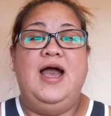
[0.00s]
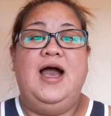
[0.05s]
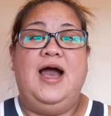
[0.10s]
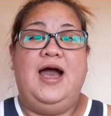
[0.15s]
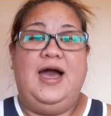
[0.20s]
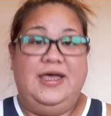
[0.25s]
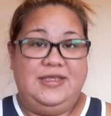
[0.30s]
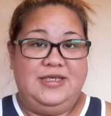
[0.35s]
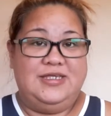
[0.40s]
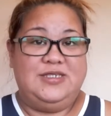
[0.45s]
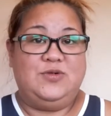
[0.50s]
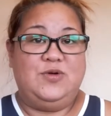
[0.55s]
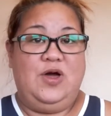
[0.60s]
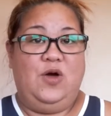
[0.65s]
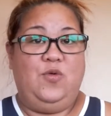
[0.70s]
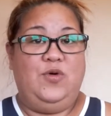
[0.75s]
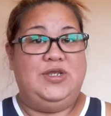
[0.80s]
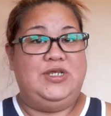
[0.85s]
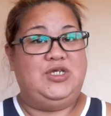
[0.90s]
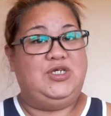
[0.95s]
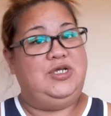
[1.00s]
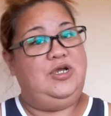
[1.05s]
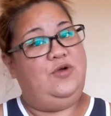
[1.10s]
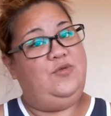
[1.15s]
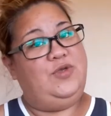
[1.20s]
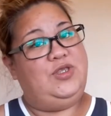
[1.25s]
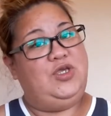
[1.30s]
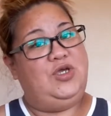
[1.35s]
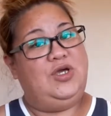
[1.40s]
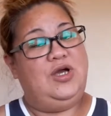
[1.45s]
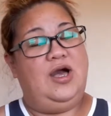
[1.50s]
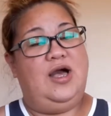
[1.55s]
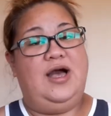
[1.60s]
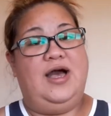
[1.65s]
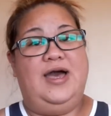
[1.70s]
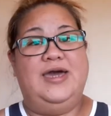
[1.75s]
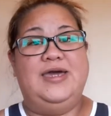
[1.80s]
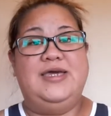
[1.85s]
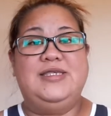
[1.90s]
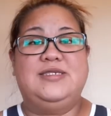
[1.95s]
And that's what I want to share with you
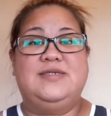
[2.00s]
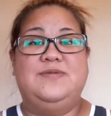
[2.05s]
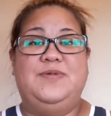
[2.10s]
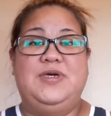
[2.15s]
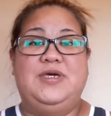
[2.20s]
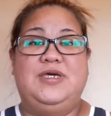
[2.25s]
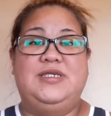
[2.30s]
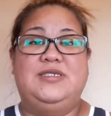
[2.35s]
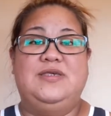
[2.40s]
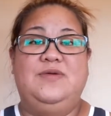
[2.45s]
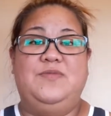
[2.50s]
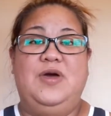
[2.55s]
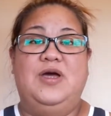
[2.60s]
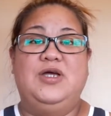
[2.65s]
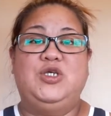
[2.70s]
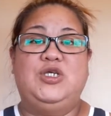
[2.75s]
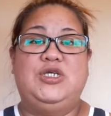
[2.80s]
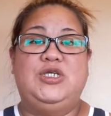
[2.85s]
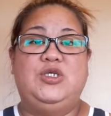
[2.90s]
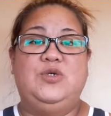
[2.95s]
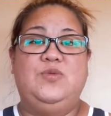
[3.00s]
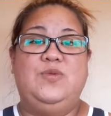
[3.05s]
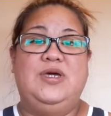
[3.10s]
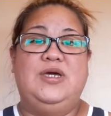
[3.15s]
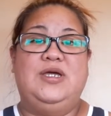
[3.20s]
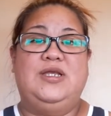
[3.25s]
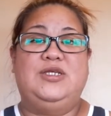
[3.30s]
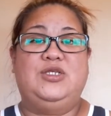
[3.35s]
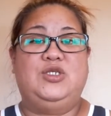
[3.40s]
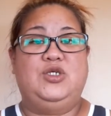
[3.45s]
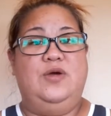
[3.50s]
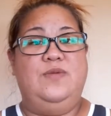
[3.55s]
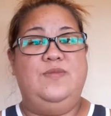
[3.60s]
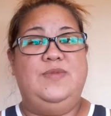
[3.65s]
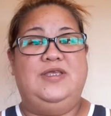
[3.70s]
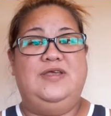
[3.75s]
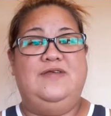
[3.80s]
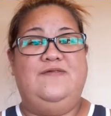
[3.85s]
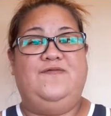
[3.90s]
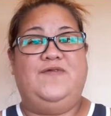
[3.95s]
guys, because I'm actually doing an
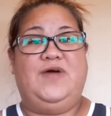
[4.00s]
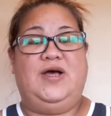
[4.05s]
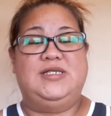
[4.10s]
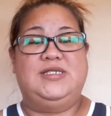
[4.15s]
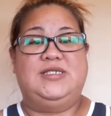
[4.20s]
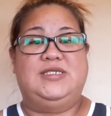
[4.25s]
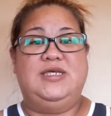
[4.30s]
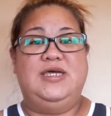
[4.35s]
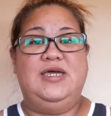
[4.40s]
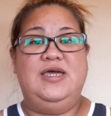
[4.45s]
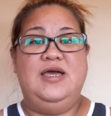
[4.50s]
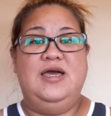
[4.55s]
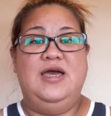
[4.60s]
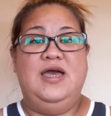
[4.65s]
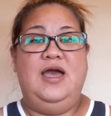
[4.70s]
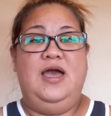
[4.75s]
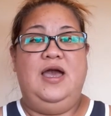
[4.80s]
intermittent fasting.